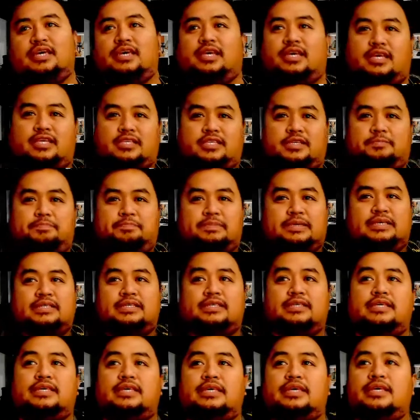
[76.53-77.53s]
easy
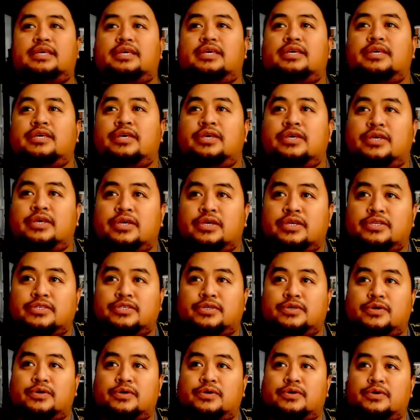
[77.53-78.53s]
peasy
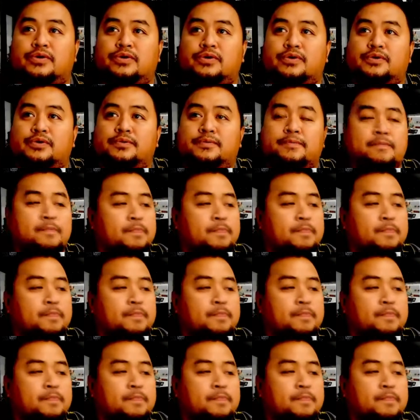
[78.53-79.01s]
so